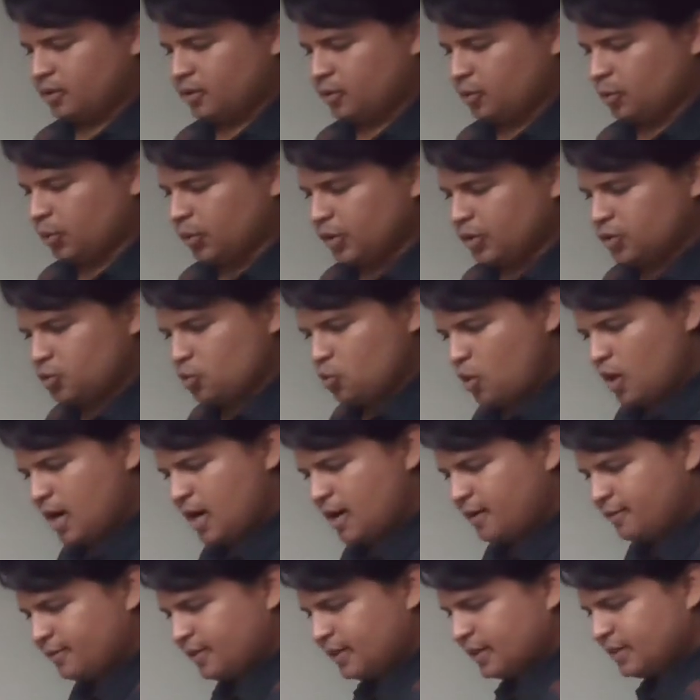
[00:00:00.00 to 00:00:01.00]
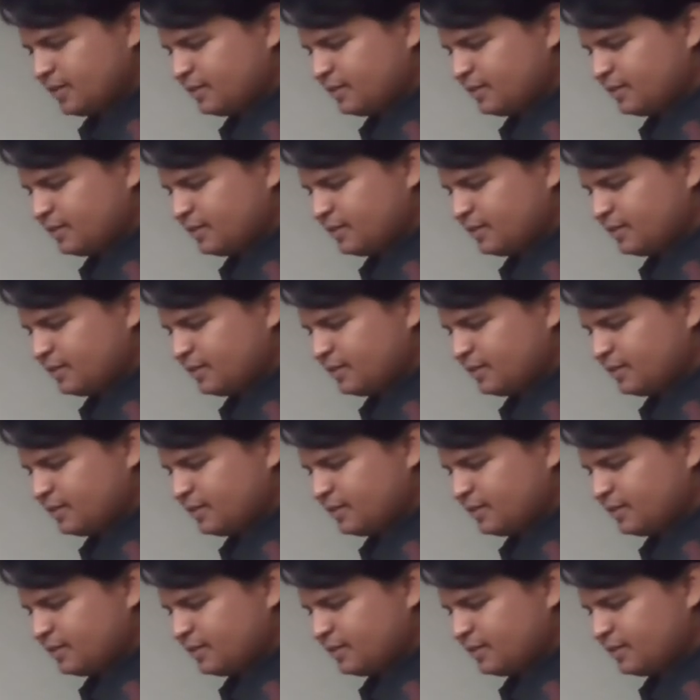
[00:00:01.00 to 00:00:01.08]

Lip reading: We do have a